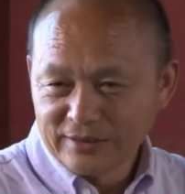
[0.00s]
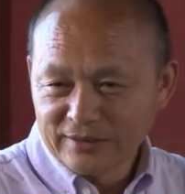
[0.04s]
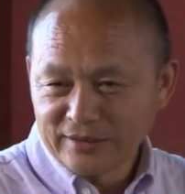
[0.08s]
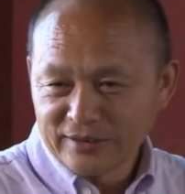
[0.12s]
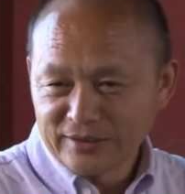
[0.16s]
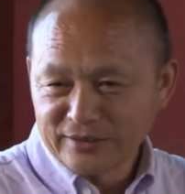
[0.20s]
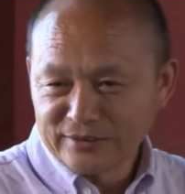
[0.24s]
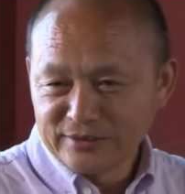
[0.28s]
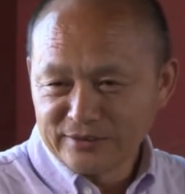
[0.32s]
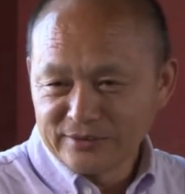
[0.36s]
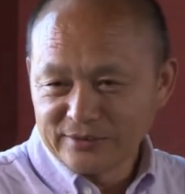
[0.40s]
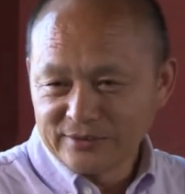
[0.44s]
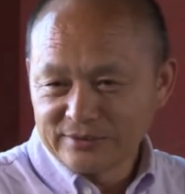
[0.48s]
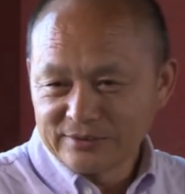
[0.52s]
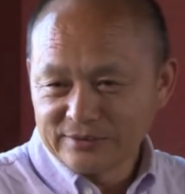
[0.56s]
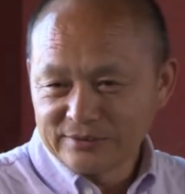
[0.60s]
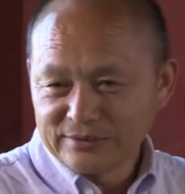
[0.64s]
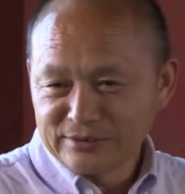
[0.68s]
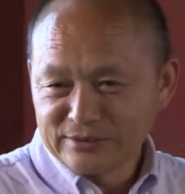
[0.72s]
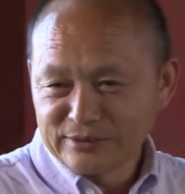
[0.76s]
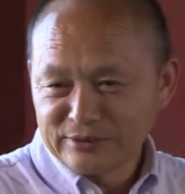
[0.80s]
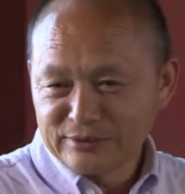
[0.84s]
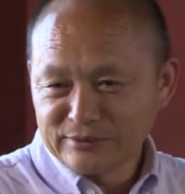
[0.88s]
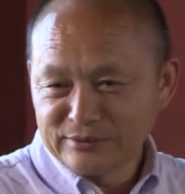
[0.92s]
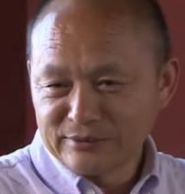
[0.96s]
And
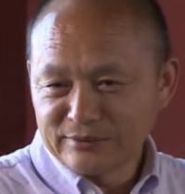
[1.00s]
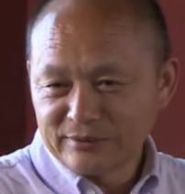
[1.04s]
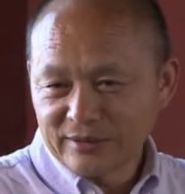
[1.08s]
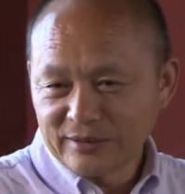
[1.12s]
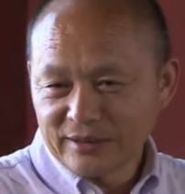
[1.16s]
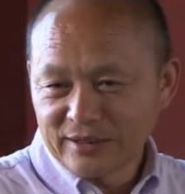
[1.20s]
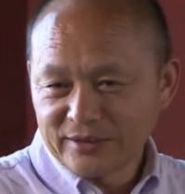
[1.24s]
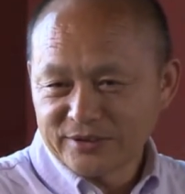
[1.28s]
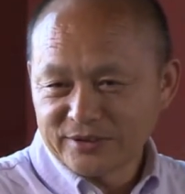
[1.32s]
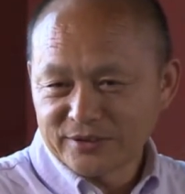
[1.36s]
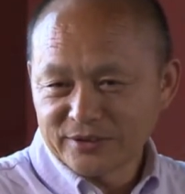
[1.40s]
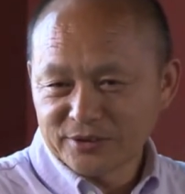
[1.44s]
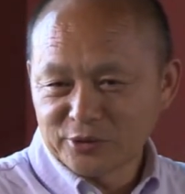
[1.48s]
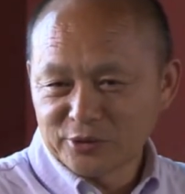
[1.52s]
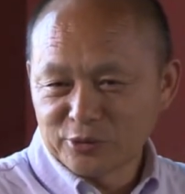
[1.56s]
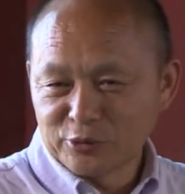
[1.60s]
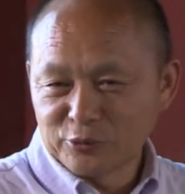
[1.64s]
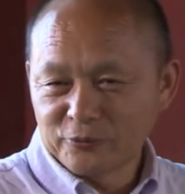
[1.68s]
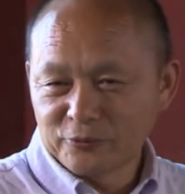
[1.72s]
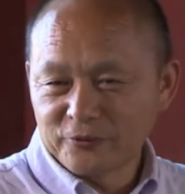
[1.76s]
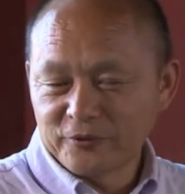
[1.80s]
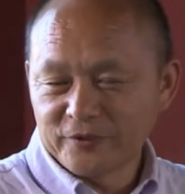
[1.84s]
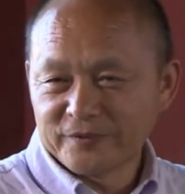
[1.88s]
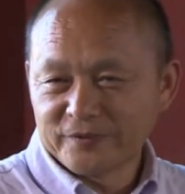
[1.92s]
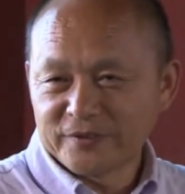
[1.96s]
in
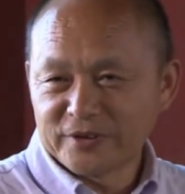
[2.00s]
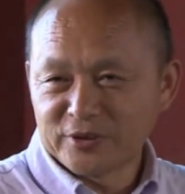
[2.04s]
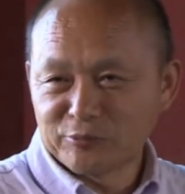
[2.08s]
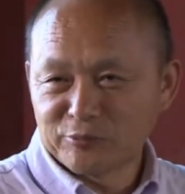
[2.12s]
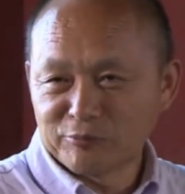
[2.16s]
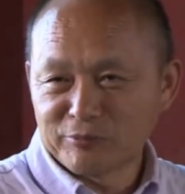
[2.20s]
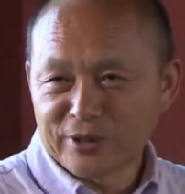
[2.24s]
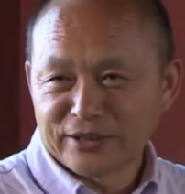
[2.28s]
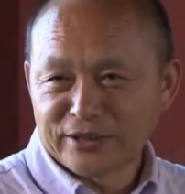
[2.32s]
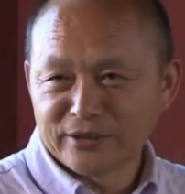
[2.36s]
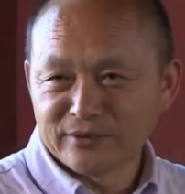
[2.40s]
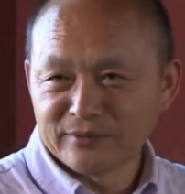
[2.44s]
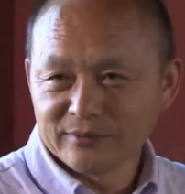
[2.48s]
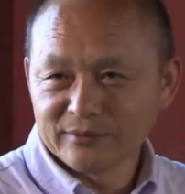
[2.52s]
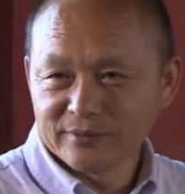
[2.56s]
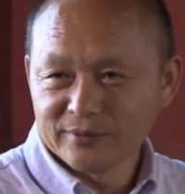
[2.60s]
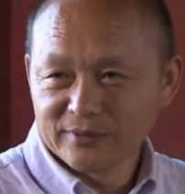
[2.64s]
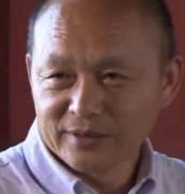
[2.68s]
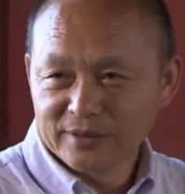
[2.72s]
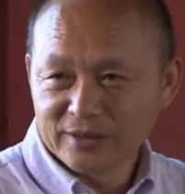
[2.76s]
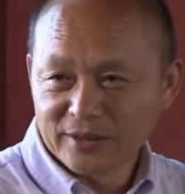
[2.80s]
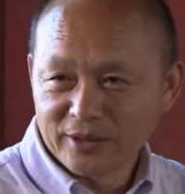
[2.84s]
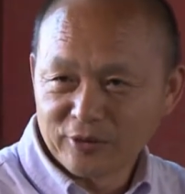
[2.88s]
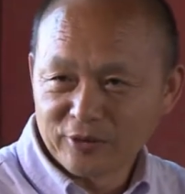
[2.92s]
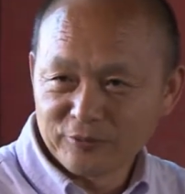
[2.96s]
Article 51
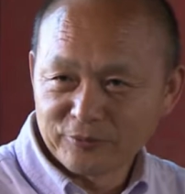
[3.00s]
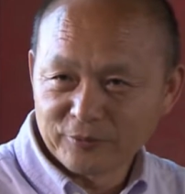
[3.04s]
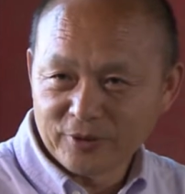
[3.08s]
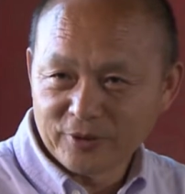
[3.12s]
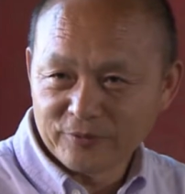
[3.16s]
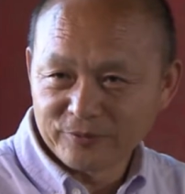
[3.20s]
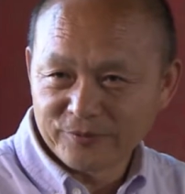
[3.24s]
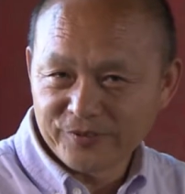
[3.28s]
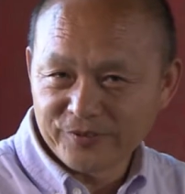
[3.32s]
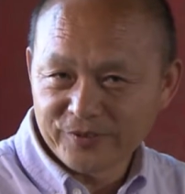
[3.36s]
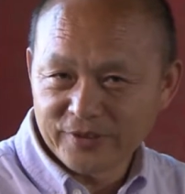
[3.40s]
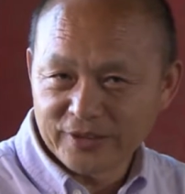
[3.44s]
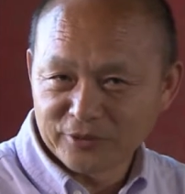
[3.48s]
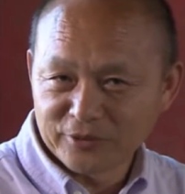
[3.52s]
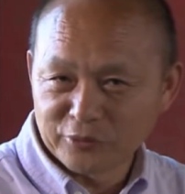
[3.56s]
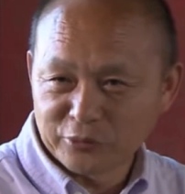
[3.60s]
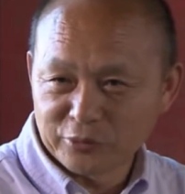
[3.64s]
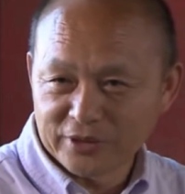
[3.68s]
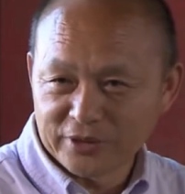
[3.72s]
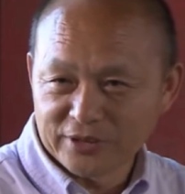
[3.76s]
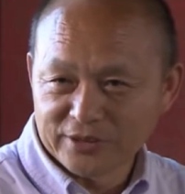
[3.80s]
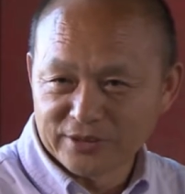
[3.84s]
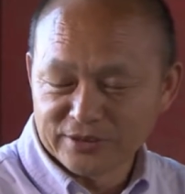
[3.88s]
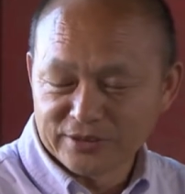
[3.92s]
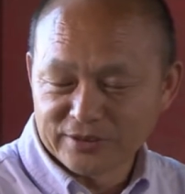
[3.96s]
of that
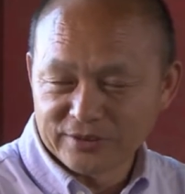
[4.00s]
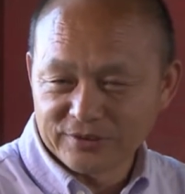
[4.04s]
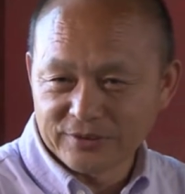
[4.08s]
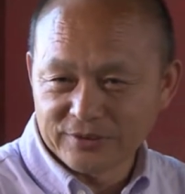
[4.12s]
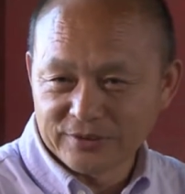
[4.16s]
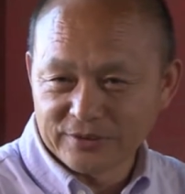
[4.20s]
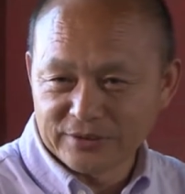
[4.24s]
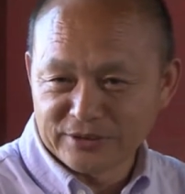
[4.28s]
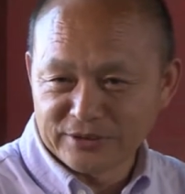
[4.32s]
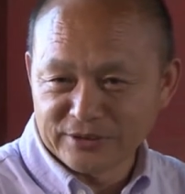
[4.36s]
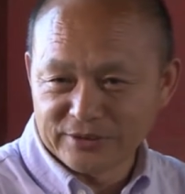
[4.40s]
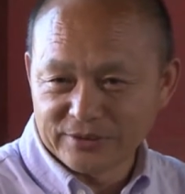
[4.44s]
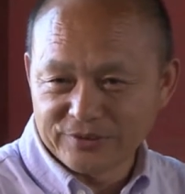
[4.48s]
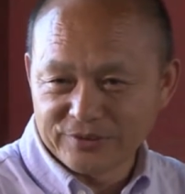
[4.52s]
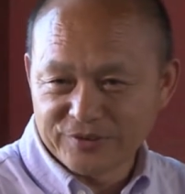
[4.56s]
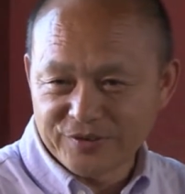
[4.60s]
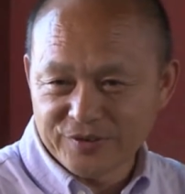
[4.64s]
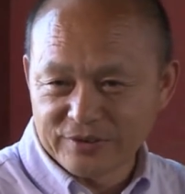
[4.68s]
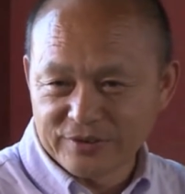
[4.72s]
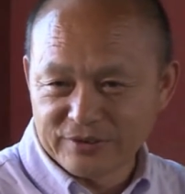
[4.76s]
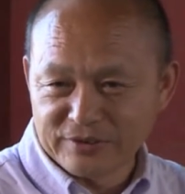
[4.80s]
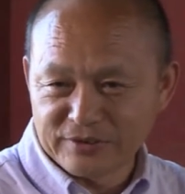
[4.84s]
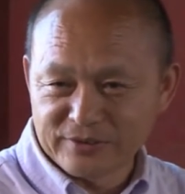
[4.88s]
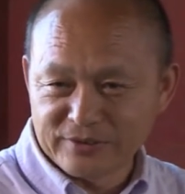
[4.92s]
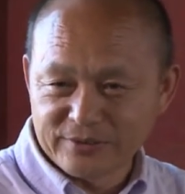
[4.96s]
treaty,
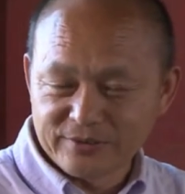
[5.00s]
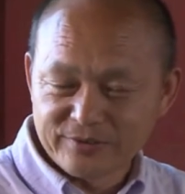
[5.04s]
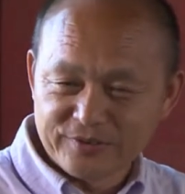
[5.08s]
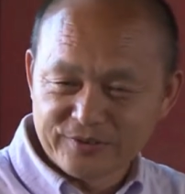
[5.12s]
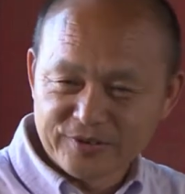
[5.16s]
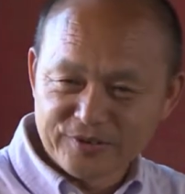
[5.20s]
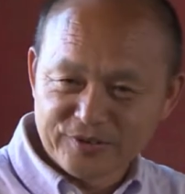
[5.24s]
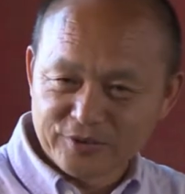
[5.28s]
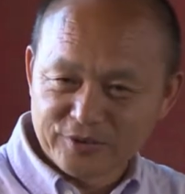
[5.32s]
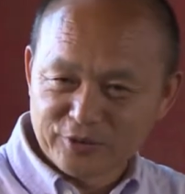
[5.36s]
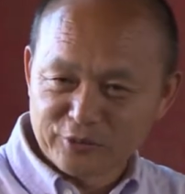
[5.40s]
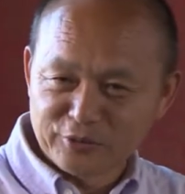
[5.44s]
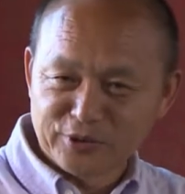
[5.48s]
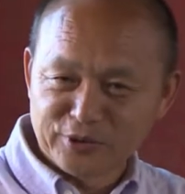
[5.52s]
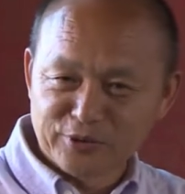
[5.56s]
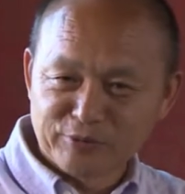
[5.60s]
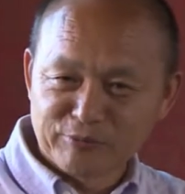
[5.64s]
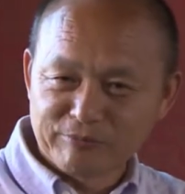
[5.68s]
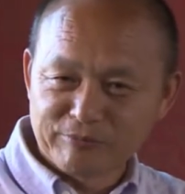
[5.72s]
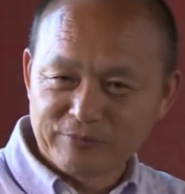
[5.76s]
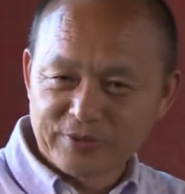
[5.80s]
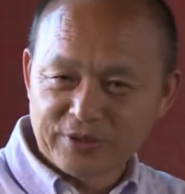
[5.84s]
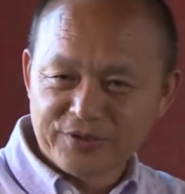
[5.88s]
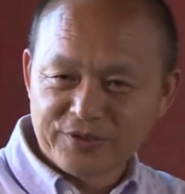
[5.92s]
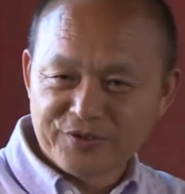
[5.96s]
there's
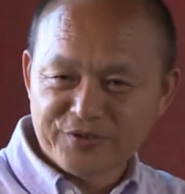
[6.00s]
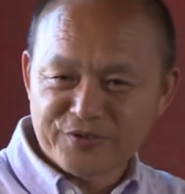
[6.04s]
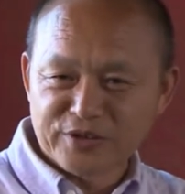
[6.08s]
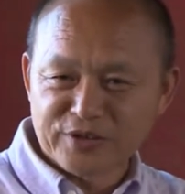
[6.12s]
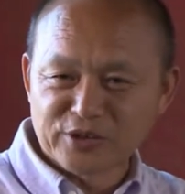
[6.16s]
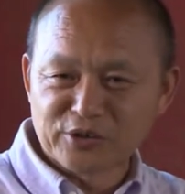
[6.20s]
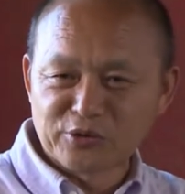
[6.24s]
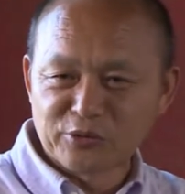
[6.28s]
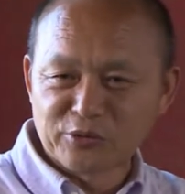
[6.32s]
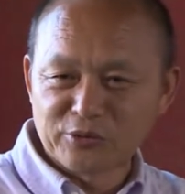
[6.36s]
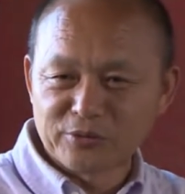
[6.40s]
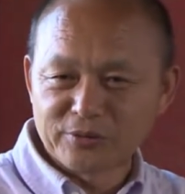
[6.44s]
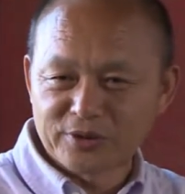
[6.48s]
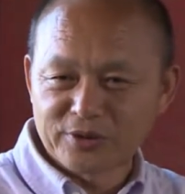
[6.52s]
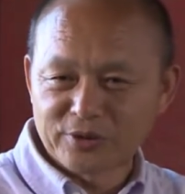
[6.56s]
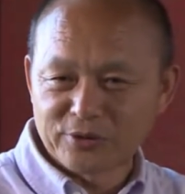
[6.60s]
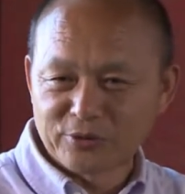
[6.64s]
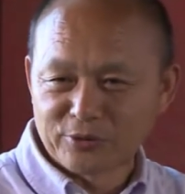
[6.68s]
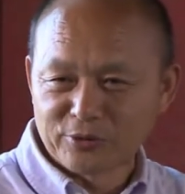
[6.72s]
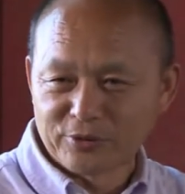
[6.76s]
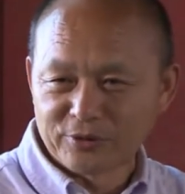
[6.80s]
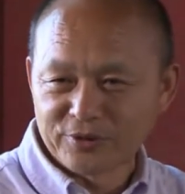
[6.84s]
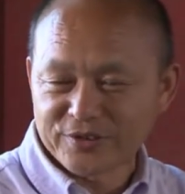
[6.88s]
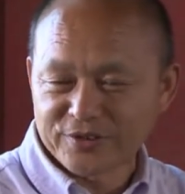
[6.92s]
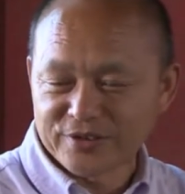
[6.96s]
only a single
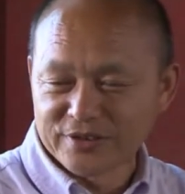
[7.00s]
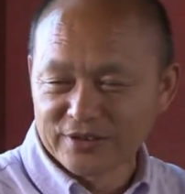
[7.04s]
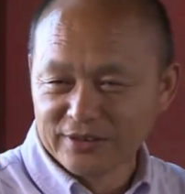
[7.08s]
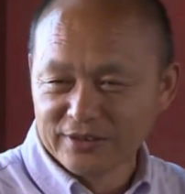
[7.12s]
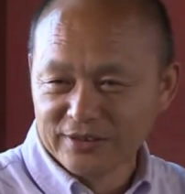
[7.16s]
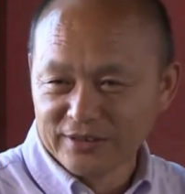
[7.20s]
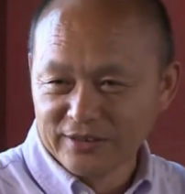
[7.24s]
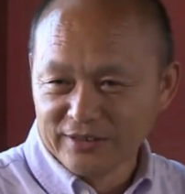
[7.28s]
clause.